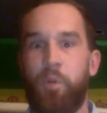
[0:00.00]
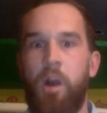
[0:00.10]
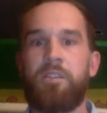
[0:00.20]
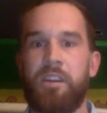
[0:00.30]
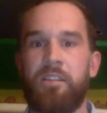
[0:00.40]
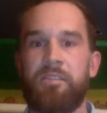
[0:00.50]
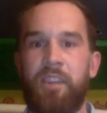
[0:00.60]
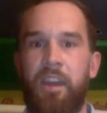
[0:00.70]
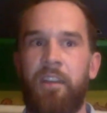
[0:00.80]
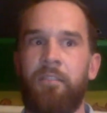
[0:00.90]
his
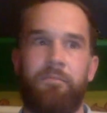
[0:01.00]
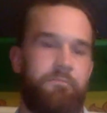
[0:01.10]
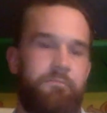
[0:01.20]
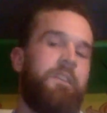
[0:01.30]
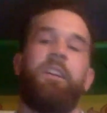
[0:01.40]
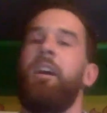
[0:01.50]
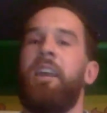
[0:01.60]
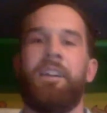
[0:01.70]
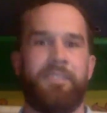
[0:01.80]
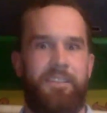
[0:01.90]
project, and
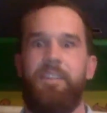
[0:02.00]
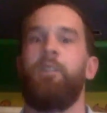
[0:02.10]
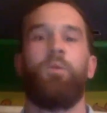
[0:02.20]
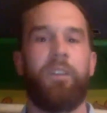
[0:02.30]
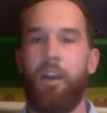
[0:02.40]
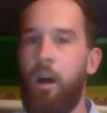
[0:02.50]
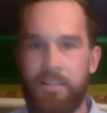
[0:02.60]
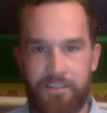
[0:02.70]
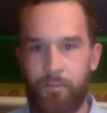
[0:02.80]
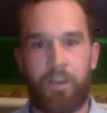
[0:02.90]
again has an equally
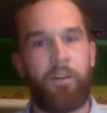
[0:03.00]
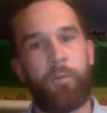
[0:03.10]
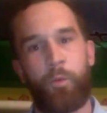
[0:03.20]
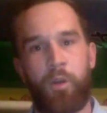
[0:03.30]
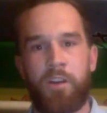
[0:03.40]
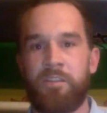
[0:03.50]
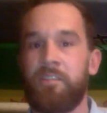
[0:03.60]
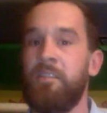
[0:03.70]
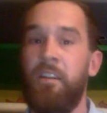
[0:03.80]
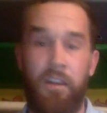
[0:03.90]
awesome, incredible
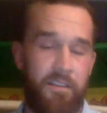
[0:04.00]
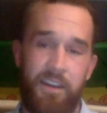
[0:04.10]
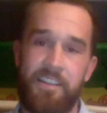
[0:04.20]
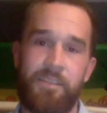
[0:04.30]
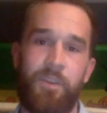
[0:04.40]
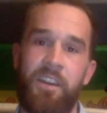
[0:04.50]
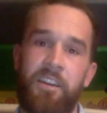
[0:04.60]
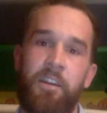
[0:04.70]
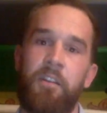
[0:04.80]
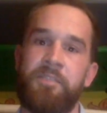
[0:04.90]
project that he's going
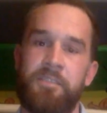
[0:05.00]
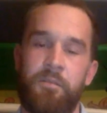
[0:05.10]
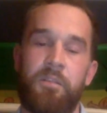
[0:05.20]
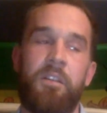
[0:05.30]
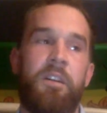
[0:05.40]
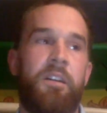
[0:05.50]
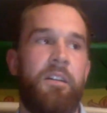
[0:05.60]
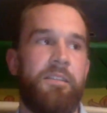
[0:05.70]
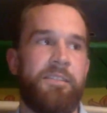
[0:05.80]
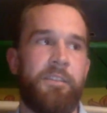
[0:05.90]
to be kicking off soon.
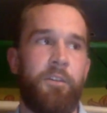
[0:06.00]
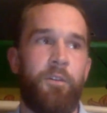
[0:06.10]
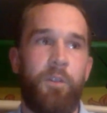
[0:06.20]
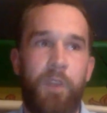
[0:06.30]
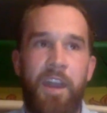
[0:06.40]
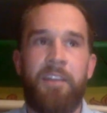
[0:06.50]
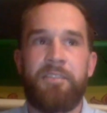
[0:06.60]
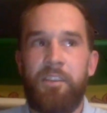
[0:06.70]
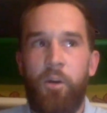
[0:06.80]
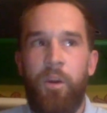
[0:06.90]
So you
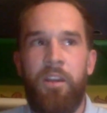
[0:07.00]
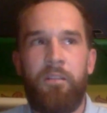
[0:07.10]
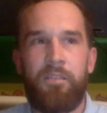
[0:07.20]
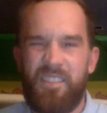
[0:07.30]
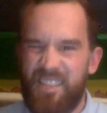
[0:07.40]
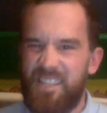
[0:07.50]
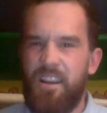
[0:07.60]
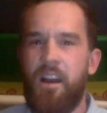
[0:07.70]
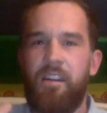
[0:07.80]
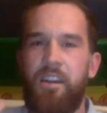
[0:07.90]
can't go in
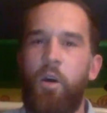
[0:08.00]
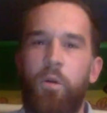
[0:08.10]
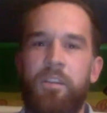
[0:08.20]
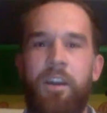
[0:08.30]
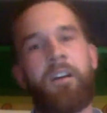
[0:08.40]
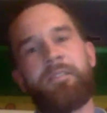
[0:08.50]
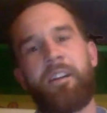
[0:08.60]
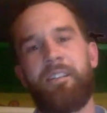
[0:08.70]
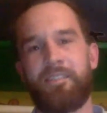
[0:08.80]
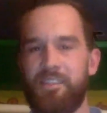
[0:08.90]
stuck and holding on
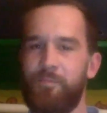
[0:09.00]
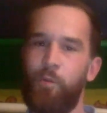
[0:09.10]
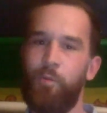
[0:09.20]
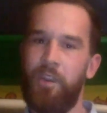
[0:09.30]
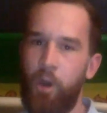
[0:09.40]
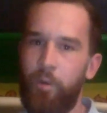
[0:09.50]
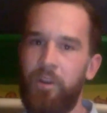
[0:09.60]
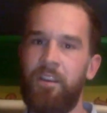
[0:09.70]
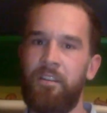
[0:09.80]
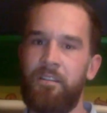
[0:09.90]
to ideas. It's about being
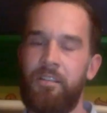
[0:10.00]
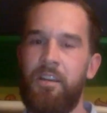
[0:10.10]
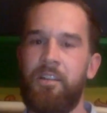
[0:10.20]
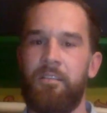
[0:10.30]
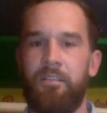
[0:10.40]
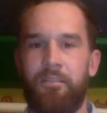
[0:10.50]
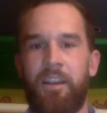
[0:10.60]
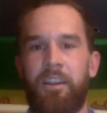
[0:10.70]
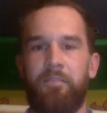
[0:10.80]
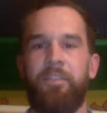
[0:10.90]
open and
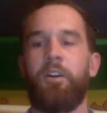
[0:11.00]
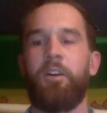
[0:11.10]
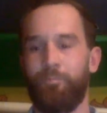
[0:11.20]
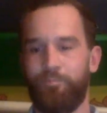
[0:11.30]
letting it flow.